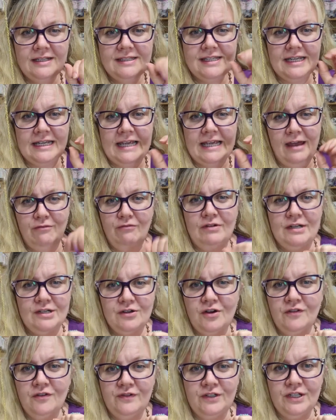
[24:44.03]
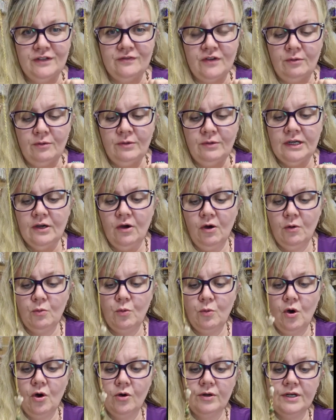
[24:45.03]
get rid of and you've only got
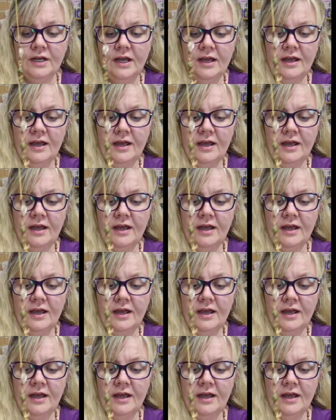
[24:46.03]
one,